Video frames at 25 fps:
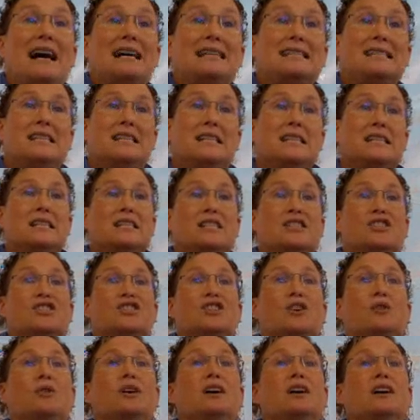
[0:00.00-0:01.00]
fastest.
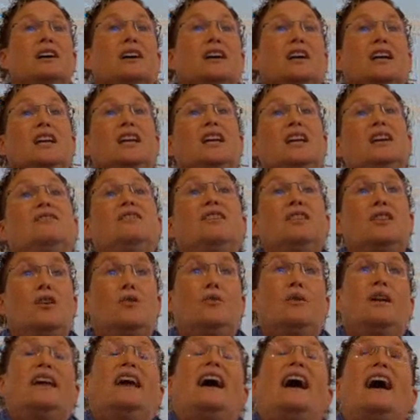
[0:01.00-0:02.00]
So even though
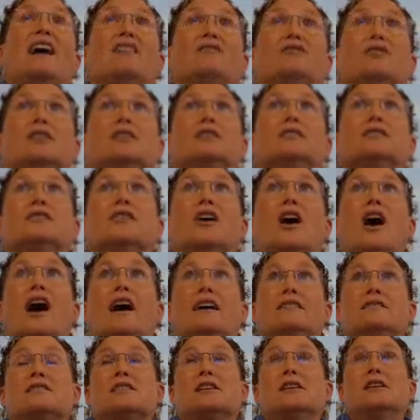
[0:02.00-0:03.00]
we have a
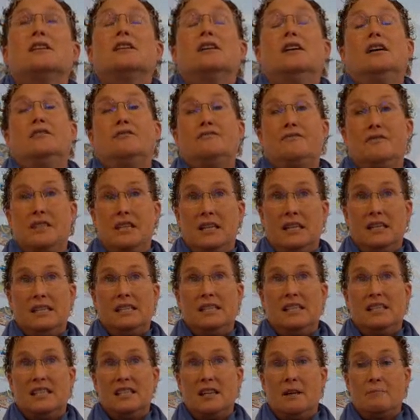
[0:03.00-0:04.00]
lot of
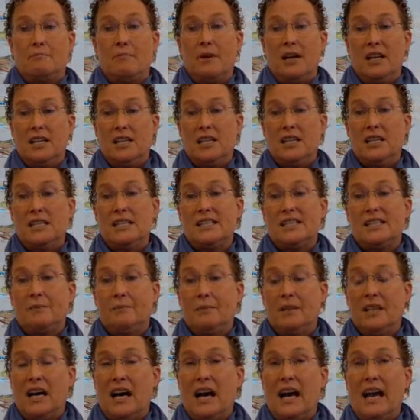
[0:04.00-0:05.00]
this, it's an abundant
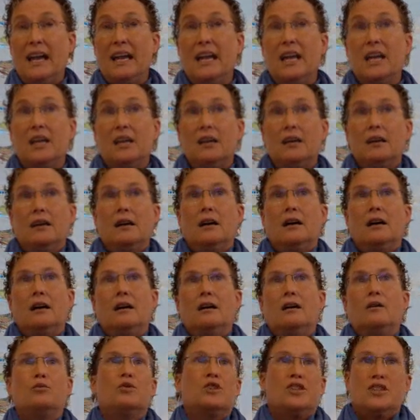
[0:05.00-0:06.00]
supply,
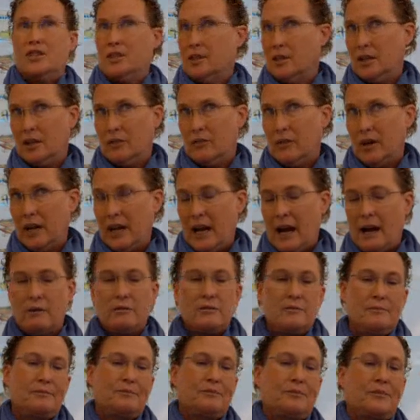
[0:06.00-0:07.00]
we're still going to run out.